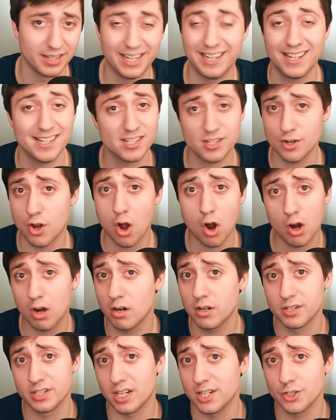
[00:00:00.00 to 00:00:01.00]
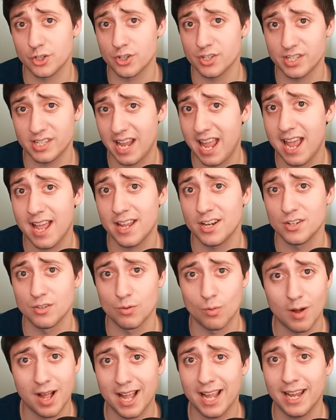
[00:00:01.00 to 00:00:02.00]
It isn't hard to
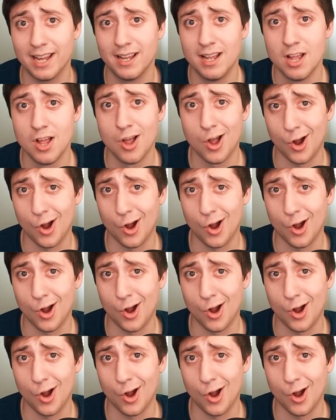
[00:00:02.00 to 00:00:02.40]
understand why